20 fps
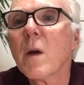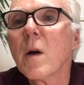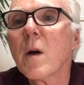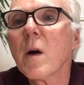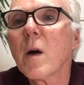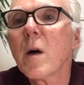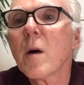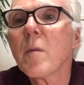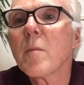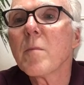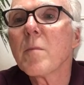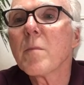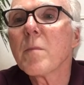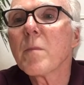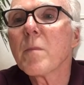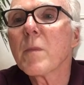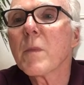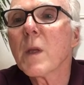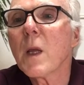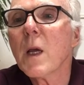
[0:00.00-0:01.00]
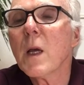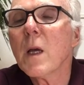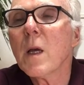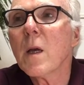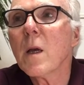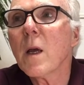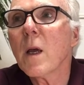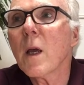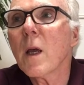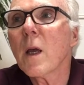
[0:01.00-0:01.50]
And
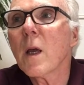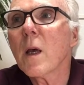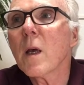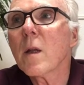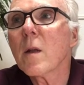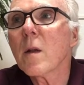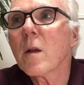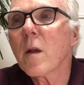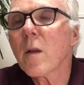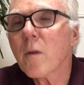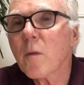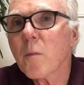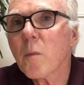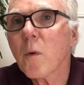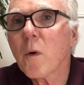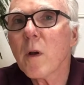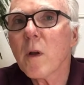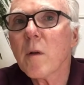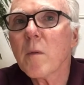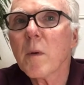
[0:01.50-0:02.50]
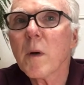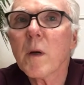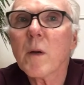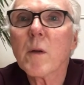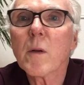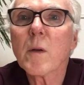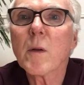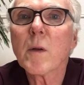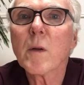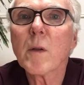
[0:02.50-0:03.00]
another point about
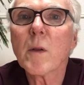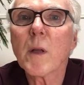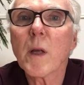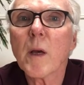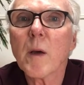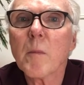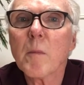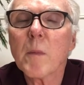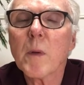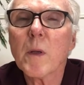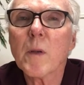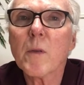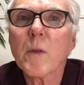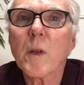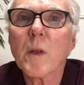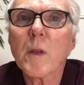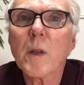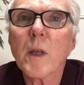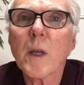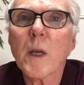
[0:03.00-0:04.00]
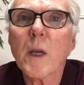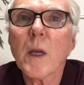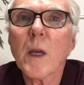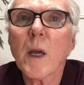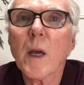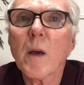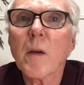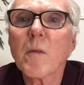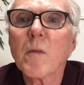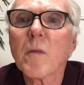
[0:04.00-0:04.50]
them is that they
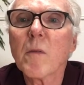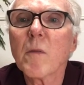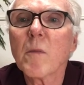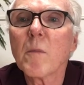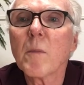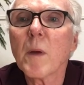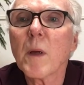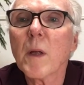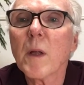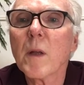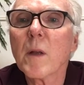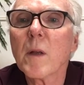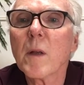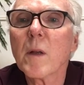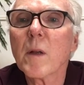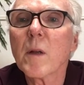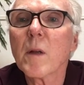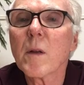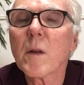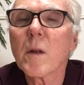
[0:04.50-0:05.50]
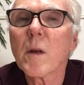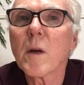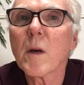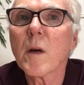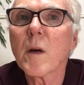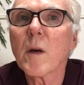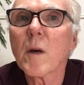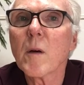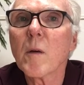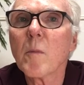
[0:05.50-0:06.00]
have been
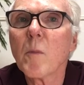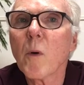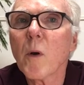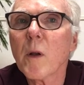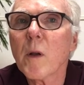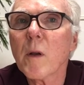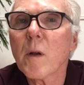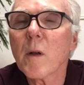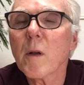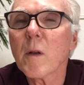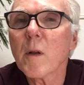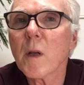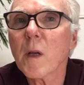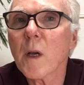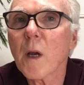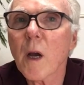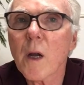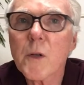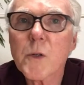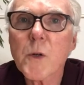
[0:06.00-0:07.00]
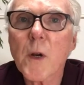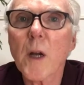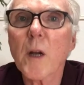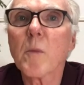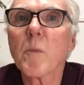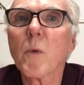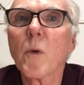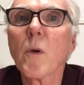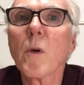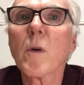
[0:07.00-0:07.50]
appointed the contract
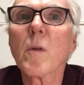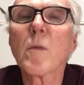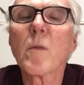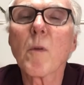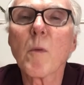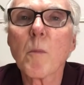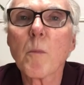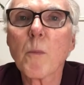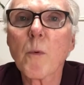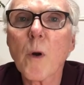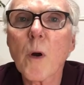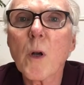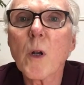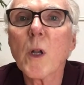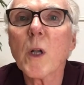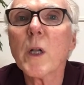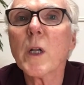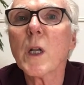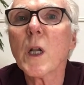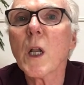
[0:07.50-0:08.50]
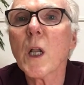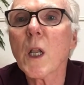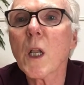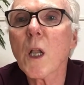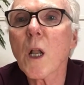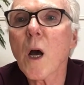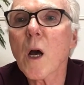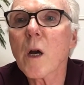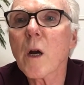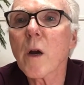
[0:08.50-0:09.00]
brewer for Brooklyn
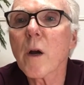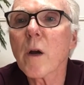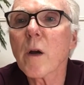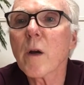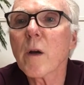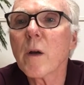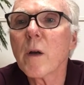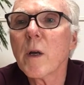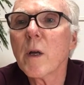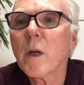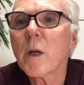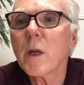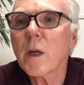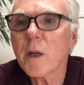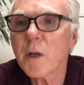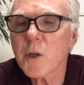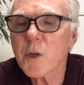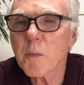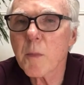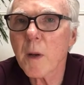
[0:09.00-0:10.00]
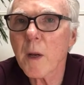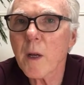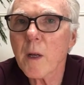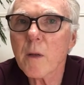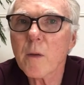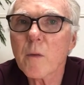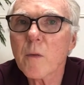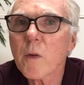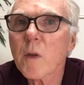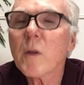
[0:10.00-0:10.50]
Lager in Japan
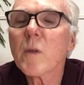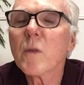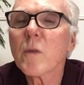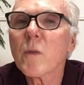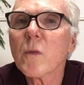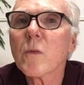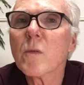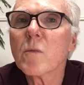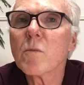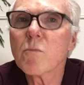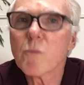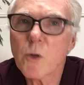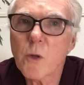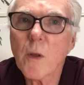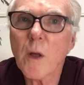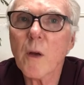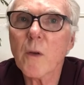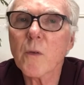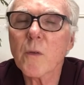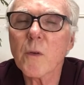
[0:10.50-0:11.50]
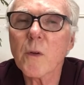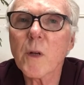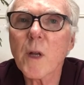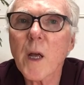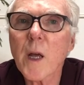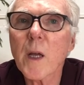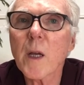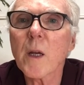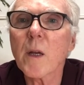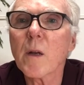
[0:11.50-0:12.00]
since
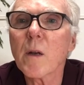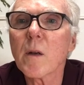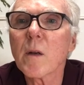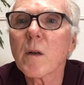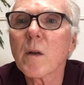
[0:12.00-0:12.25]
2009.